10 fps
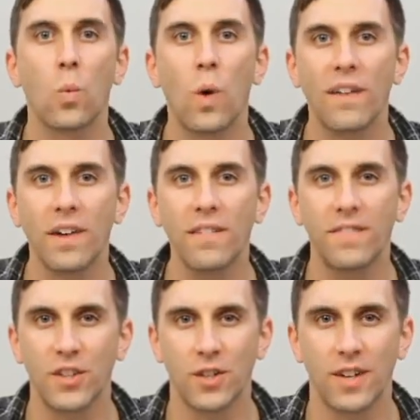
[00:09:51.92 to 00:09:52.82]
Wi-Fi
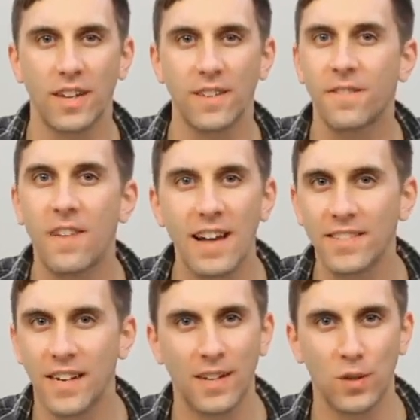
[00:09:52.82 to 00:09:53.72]
Fisher is a
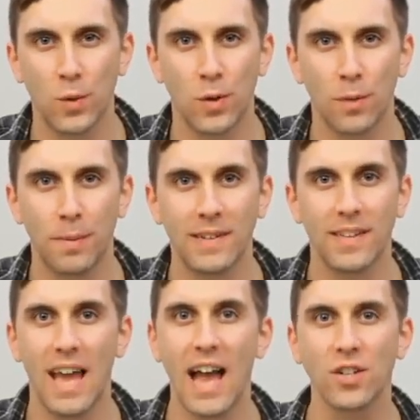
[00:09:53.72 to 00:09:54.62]
fascinating tool because
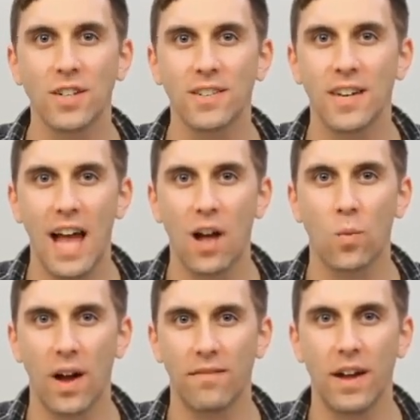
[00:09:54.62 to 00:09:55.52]
it actually doesn't
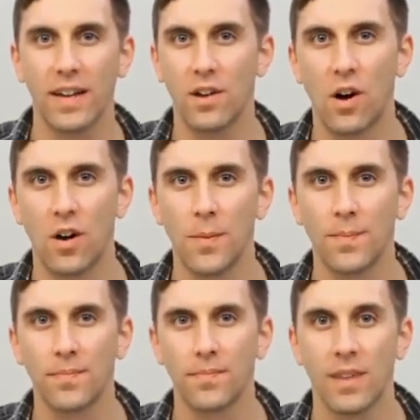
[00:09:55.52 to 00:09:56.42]
hack Wi-Fi at
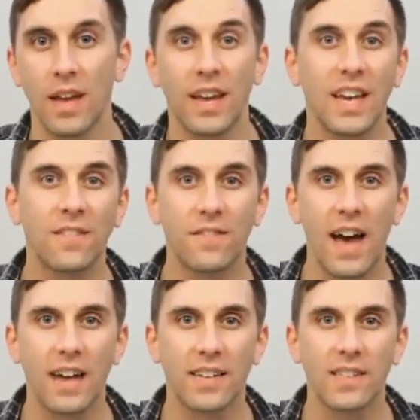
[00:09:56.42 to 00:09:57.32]
all. In
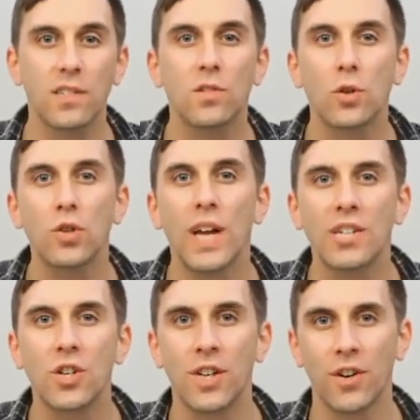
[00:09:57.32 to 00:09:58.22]
fact, it's a social
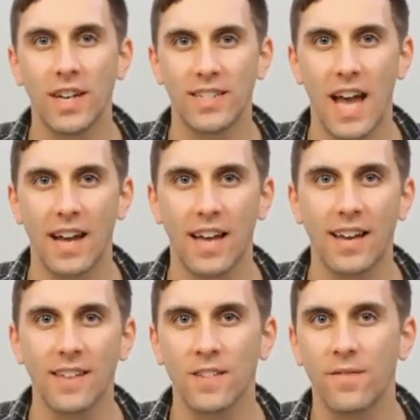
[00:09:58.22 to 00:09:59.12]
engineering attack
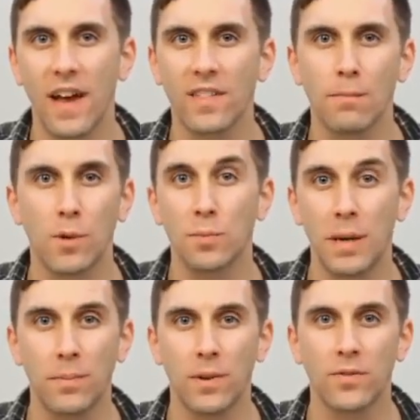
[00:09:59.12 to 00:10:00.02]
against the fact that most
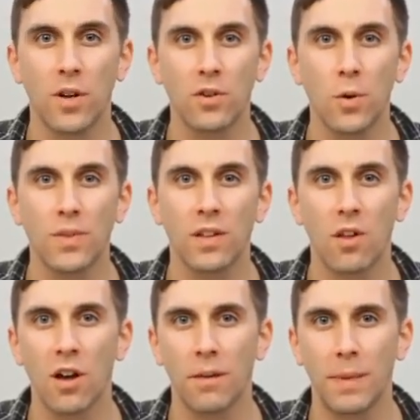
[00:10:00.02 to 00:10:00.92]
people don't know what the
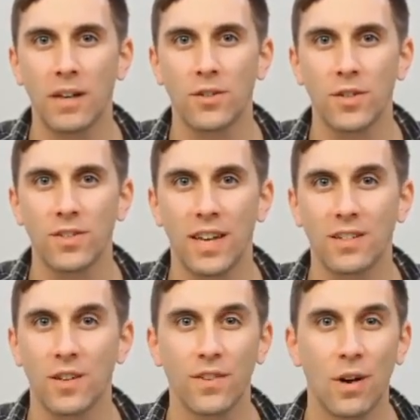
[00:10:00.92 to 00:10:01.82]
login page looks
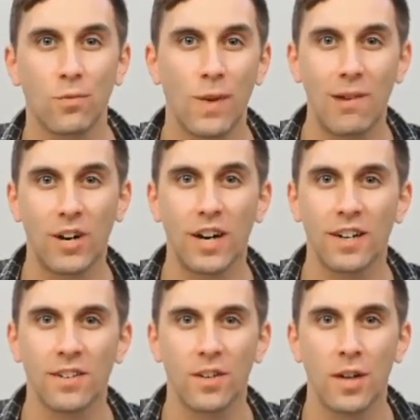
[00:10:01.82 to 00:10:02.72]
like to their own
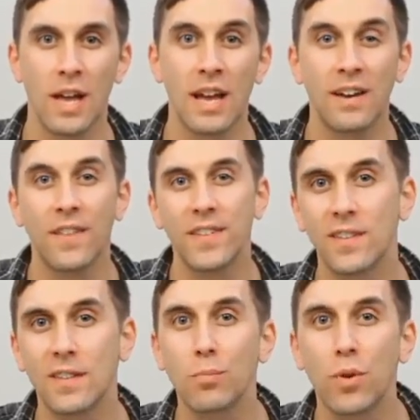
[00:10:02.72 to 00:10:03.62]
router. Now
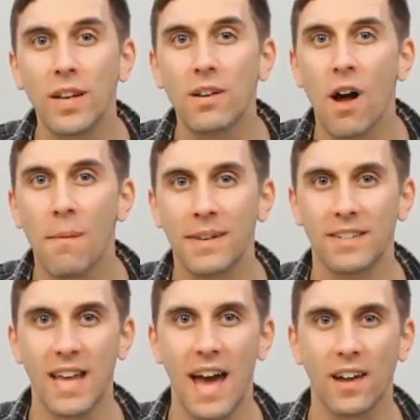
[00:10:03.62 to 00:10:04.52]
is a pretty common
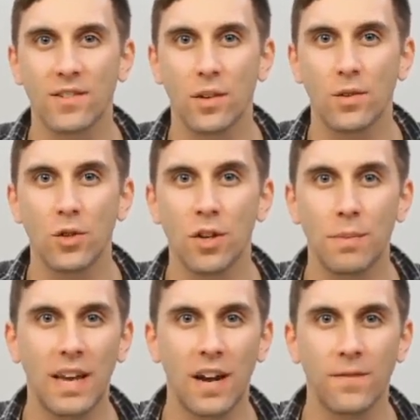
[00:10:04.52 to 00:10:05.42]
attack, so you should
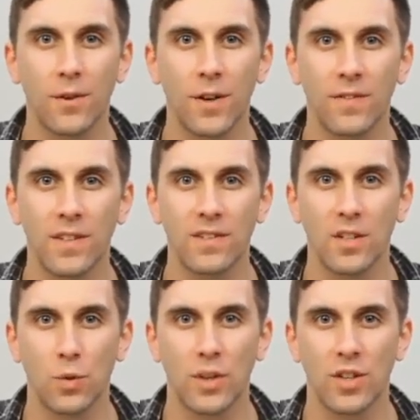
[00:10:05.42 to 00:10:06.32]
be careful if this
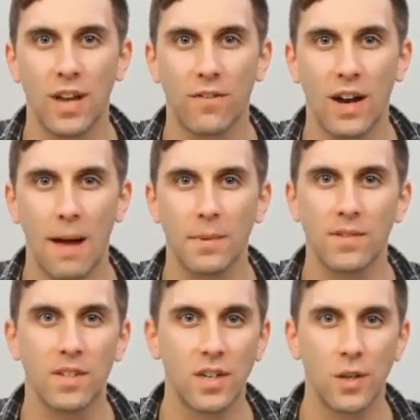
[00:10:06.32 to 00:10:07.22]
situation ever
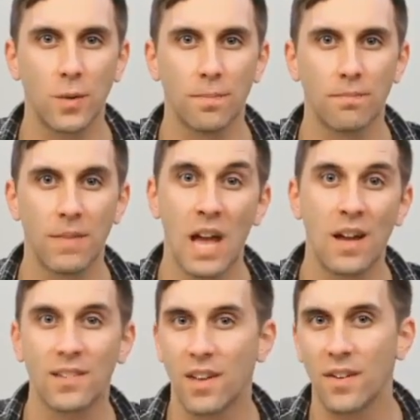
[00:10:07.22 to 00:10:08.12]
happens to you.
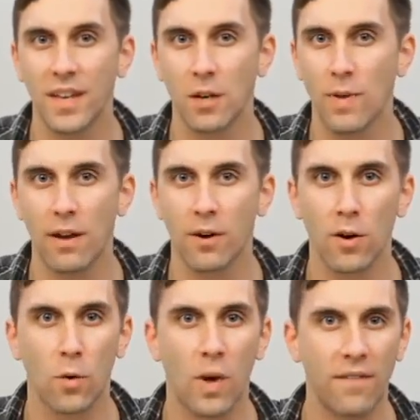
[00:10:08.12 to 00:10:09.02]
Suddenly your router
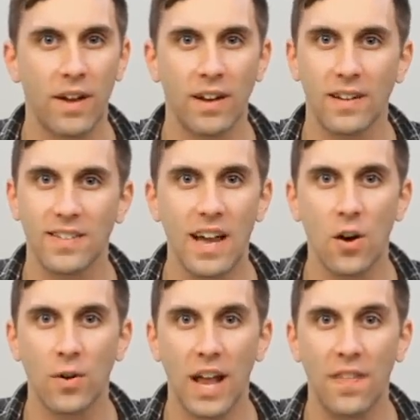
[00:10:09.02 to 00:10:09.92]
or Wi-Fi cuts
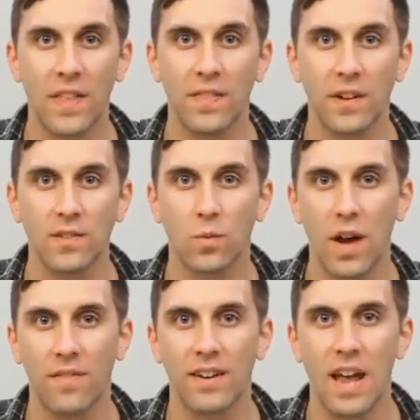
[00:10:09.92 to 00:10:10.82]
out, and then there's a
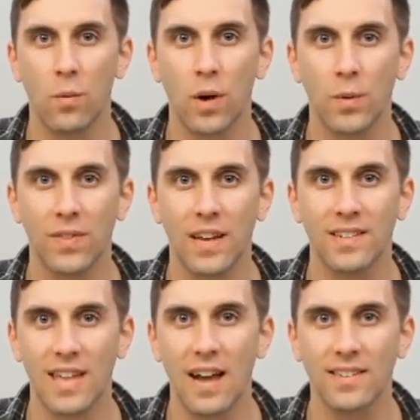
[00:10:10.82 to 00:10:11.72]
Wi-Fi network with the
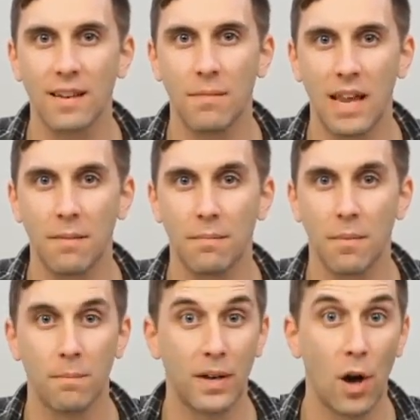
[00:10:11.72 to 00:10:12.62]
exact same name,
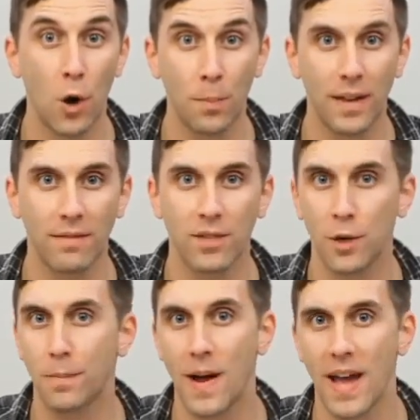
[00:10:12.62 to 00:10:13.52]
but open,
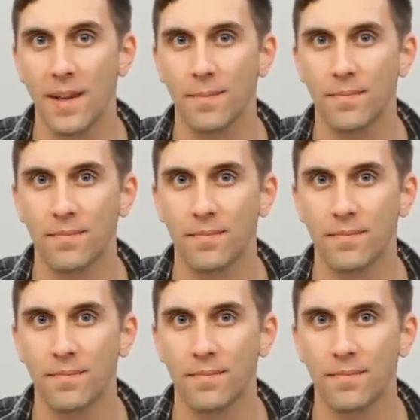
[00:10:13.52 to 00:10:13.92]
nearby.